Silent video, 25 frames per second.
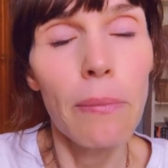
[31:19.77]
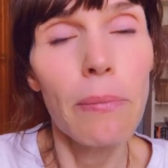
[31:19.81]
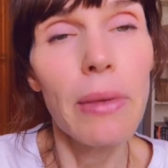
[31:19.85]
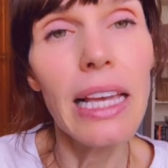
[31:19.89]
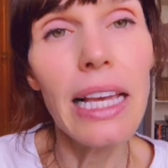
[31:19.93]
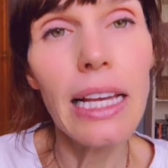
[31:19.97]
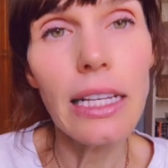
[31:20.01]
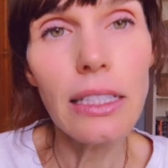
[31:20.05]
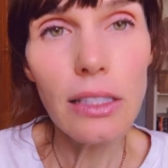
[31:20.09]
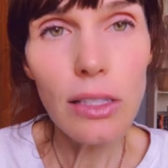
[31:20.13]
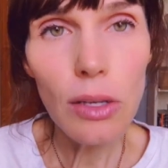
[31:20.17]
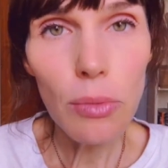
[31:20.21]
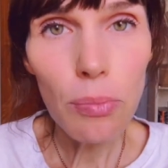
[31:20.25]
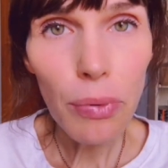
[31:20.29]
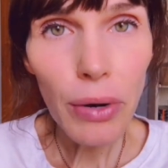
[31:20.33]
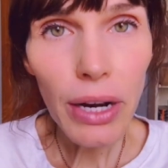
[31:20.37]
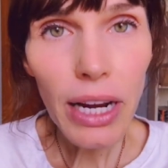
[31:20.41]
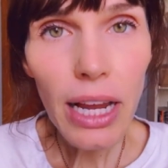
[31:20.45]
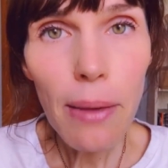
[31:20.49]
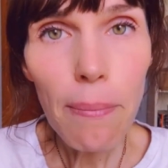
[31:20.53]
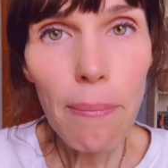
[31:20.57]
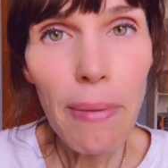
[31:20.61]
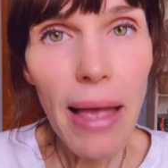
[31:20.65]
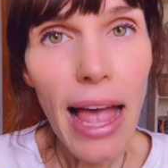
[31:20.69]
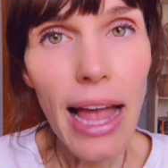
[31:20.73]
Because to
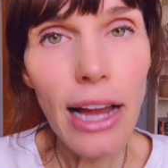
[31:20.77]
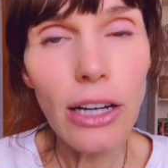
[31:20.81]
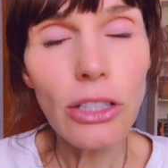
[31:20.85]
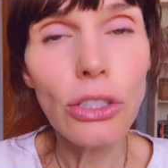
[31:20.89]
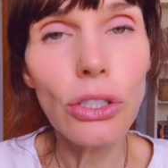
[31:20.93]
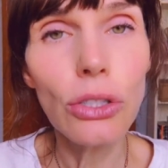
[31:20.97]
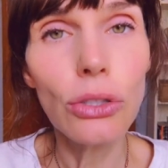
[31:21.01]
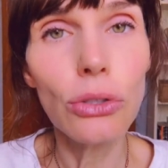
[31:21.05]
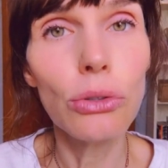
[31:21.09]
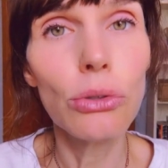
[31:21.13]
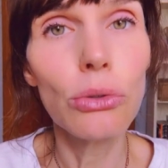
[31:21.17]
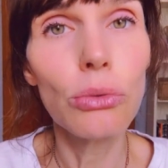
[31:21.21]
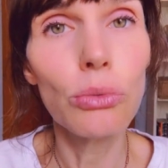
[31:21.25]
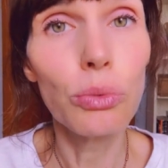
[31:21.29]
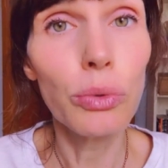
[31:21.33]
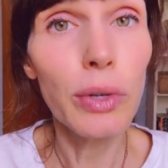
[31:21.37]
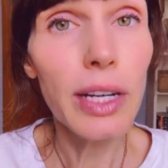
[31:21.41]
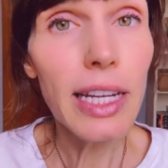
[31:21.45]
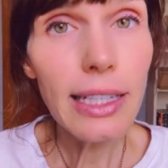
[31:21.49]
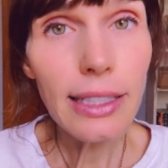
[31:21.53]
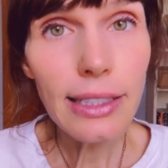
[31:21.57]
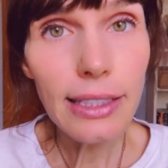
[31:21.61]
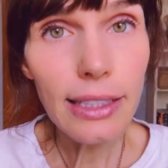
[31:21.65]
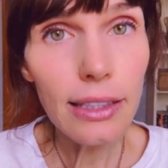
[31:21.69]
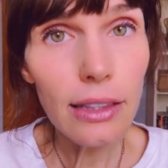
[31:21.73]
bring it back to
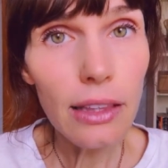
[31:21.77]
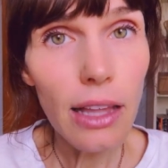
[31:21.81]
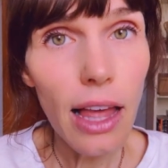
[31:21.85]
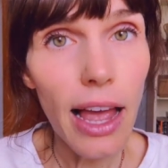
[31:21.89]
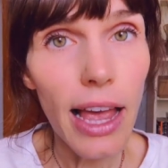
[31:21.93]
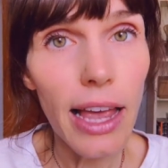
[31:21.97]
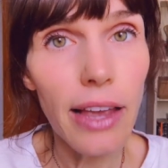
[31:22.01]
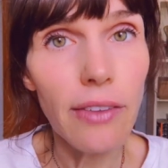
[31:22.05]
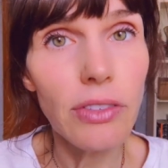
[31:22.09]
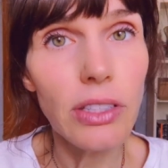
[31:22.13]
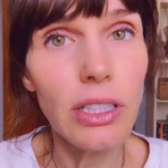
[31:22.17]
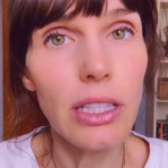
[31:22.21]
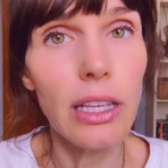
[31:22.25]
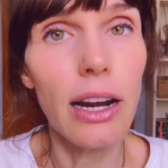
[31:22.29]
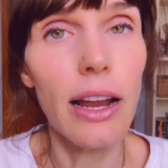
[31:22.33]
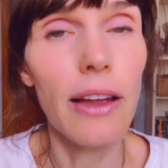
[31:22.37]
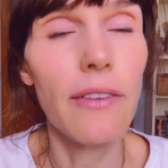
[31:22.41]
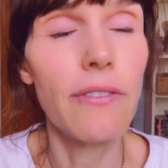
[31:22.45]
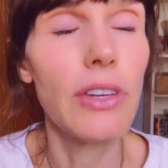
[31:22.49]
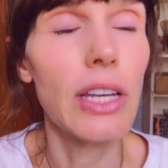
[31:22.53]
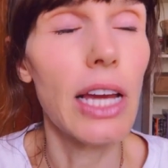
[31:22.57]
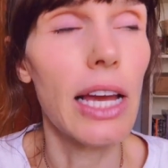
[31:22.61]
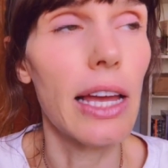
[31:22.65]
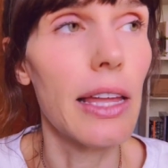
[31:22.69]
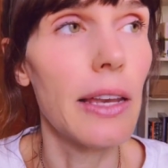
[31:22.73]
recent lives that
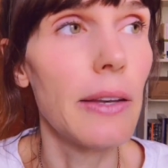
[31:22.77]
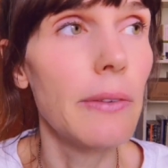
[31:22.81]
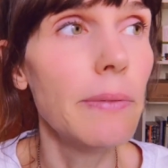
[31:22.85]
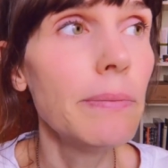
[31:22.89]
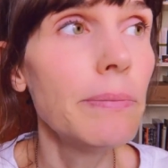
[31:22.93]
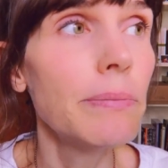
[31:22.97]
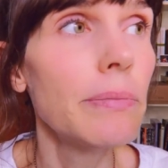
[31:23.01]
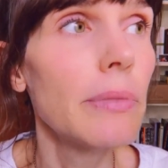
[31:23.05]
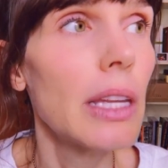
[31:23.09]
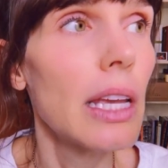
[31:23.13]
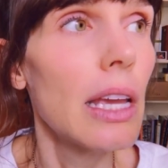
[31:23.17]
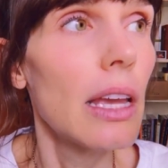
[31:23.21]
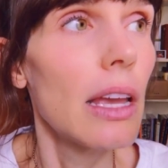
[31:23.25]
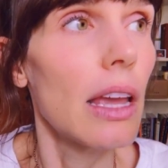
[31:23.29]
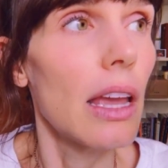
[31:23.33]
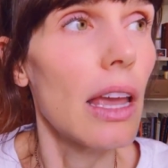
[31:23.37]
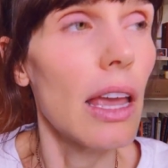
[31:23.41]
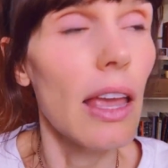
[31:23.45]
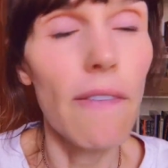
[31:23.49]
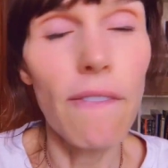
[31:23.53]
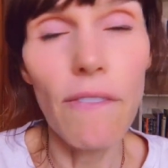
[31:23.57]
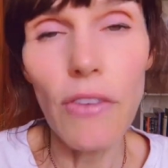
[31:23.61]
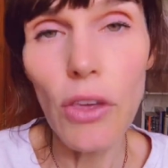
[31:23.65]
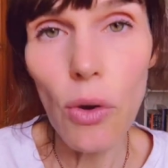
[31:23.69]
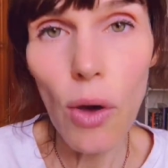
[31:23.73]
I've done,
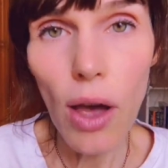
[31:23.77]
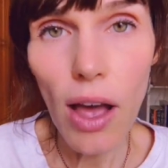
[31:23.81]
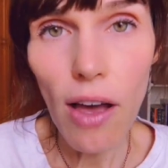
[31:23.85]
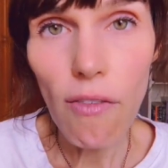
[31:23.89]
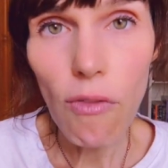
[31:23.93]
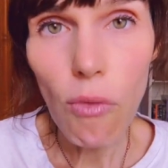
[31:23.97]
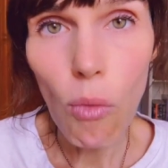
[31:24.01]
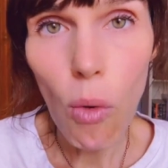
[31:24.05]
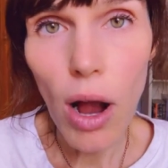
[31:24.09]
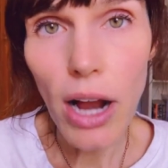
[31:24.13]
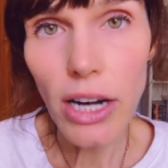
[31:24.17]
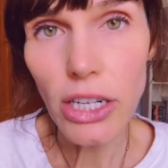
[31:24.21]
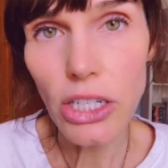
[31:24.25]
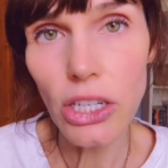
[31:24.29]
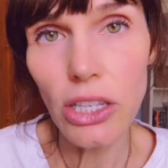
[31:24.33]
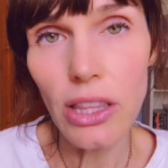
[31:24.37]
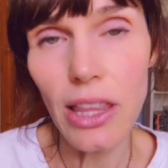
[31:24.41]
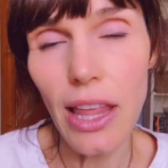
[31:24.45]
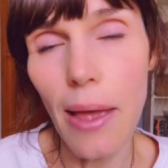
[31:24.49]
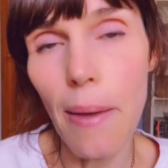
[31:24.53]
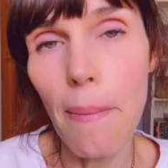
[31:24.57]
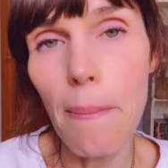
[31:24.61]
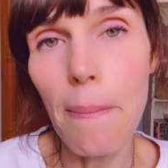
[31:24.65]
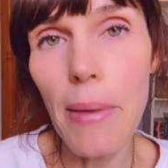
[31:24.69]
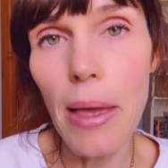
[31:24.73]
if you have
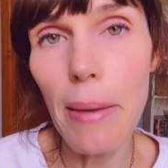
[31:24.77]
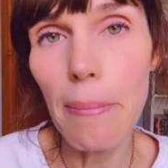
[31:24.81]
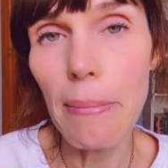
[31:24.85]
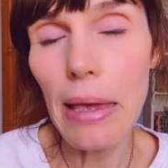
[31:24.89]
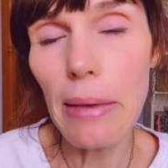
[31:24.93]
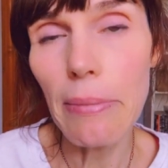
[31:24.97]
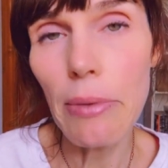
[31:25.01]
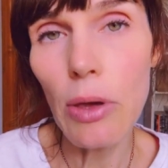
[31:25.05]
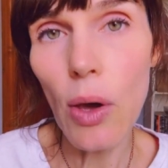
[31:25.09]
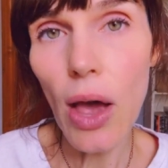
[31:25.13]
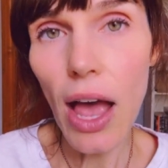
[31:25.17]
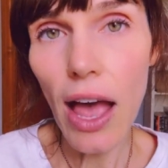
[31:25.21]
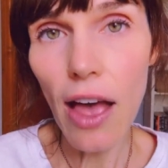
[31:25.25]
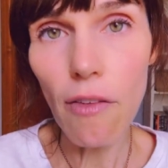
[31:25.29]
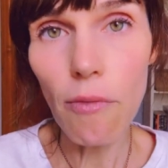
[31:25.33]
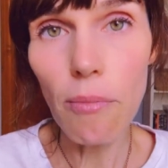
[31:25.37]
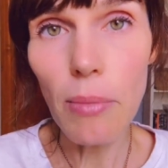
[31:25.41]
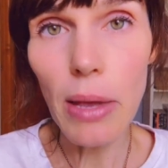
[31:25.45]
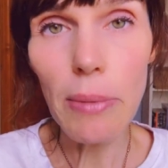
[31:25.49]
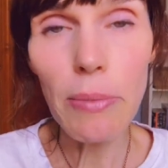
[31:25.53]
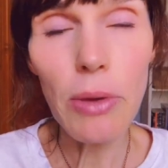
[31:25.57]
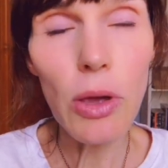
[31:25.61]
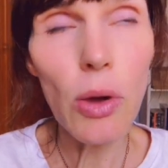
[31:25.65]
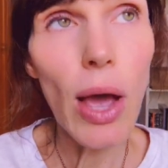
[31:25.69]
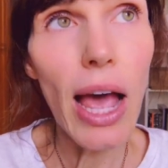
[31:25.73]
watched them, maybe you have,
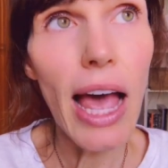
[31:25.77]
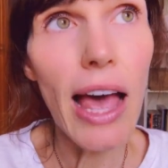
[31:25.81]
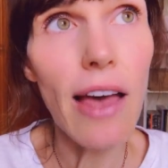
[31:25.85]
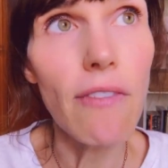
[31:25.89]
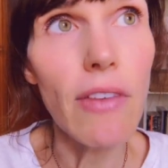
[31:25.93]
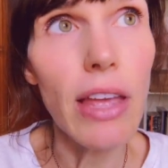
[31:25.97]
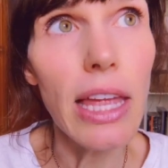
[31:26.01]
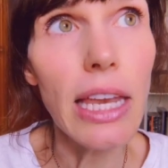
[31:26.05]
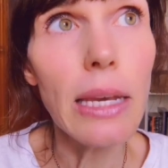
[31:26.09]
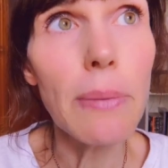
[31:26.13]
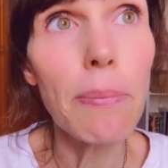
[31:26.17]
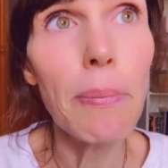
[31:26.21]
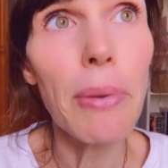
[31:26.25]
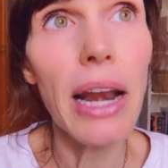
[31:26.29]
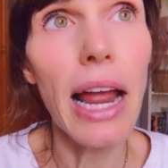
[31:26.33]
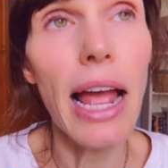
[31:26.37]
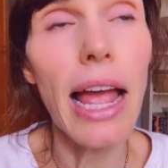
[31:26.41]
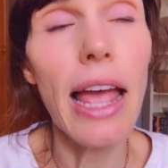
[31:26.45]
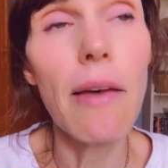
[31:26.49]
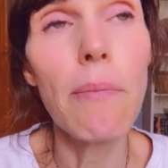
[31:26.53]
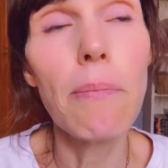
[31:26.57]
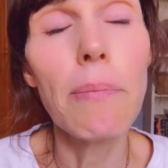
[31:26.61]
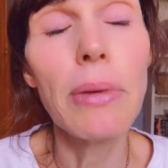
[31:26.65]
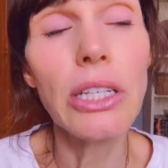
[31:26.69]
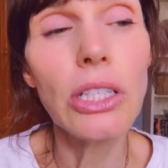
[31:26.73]
maybe you haven't, but
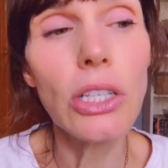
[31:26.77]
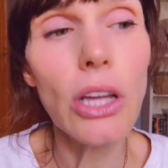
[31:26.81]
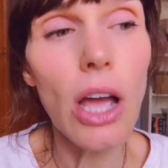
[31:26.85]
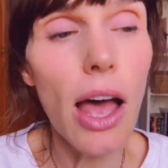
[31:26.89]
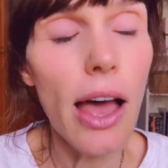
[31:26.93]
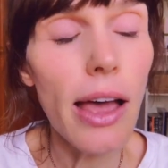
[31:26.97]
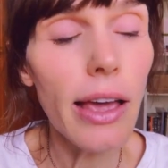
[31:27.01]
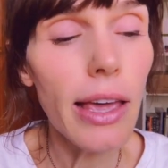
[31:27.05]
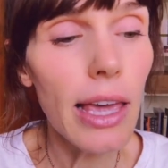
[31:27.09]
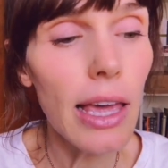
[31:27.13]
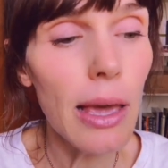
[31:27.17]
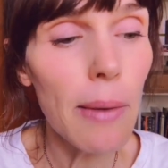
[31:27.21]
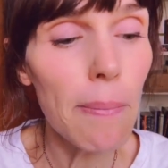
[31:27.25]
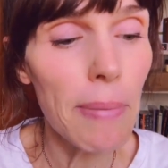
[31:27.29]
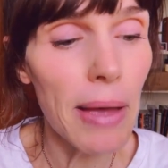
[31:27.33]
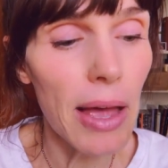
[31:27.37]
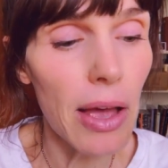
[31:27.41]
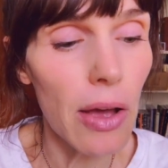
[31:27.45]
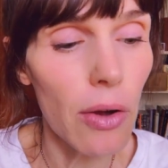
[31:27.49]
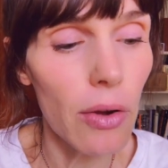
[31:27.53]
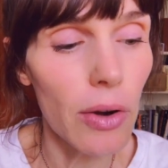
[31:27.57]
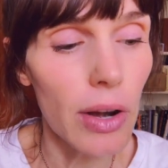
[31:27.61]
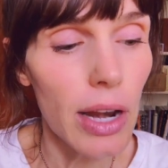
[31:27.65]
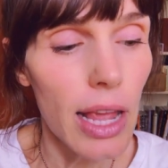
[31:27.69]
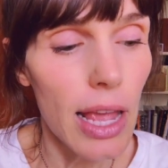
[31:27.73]
I have been talking
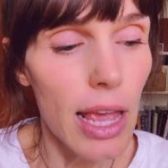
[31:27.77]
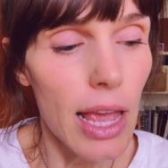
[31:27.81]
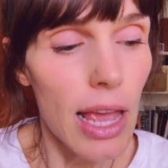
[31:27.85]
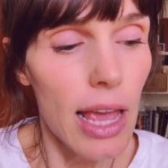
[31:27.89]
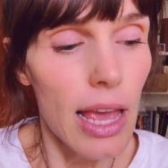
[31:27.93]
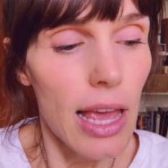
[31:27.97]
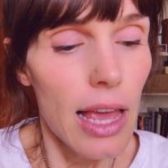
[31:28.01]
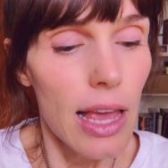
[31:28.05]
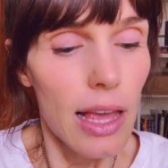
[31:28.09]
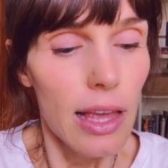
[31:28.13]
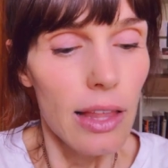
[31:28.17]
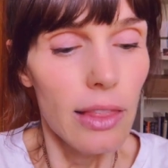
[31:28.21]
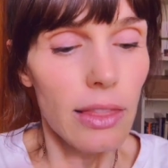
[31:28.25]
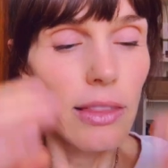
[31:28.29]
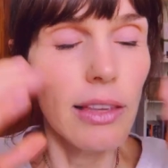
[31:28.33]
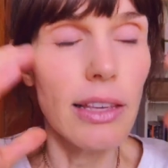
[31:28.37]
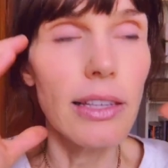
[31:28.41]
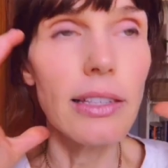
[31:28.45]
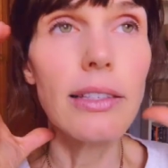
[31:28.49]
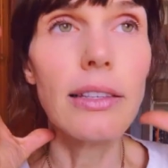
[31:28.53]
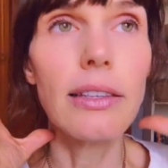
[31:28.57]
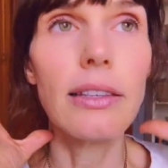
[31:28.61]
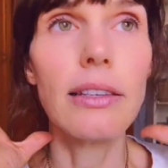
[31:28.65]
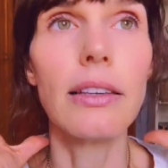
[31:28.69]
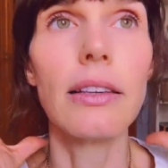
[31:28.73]
about
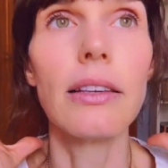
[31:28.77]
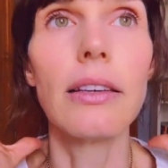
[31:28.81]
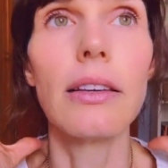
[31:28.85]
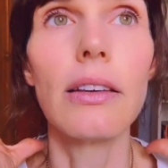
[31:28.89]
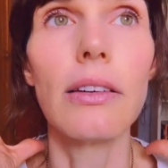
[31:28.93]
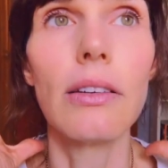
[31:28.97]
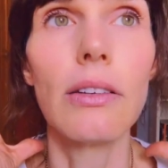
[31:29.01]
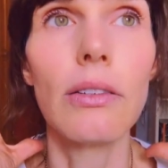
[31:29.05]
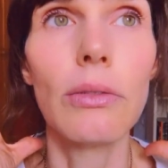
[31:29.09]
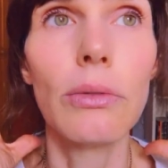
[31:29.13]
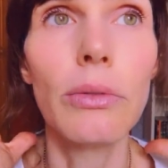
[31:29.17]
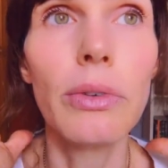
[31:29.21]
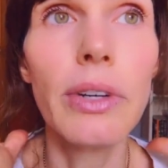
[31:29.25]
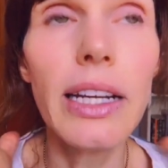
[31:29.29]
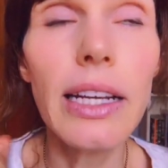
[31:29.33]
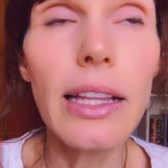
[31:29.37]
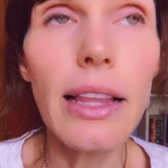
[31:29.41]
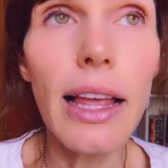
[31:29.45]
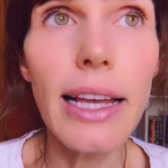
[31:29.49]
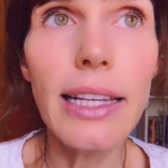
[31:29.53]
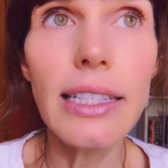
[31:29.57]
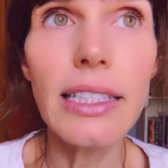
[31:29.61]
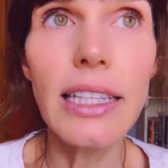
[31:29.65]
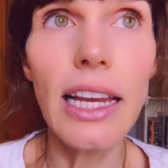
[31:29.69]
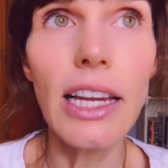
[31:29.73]
this
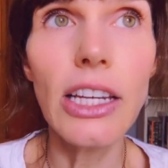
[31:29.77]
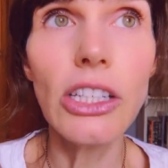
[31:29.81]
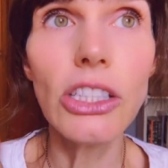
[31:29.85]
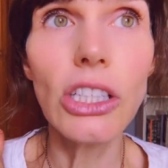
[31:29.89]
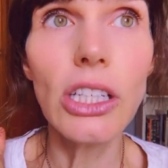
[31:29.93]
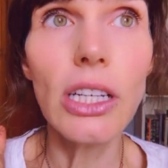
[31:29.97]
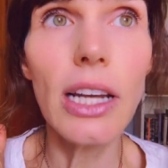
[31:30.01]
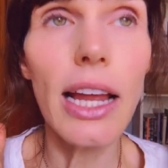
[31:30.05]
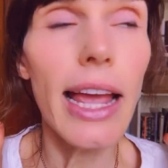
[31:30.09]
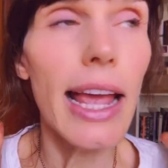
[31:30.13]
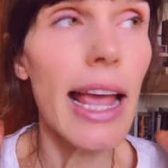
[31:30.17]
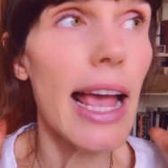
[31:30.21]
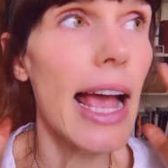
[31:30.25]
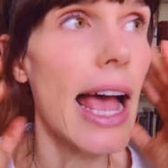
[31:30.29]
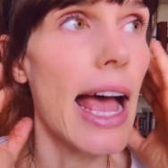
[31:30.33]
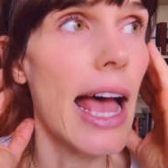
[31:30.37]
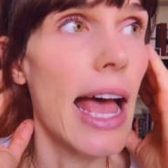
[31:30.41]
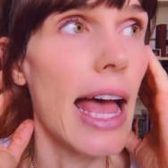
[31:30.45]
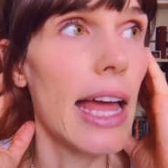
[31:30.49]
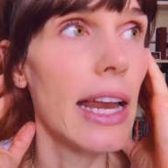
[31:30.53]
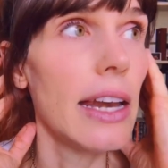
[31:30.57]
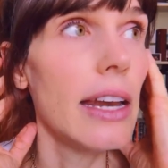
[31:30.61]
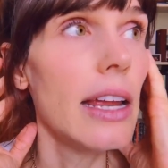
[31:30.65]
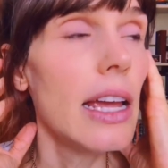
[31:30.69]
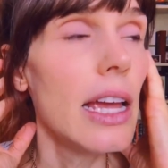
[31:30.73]
realization I
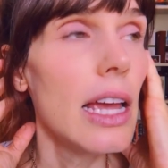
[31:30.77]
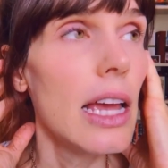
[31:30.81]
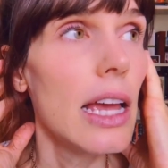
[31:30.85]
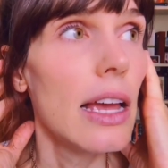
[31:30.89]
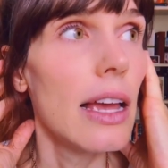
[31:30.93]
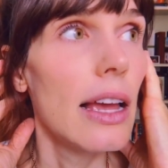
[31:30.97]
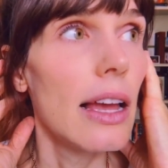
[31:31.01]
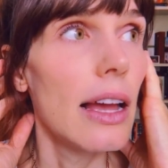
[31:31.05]
had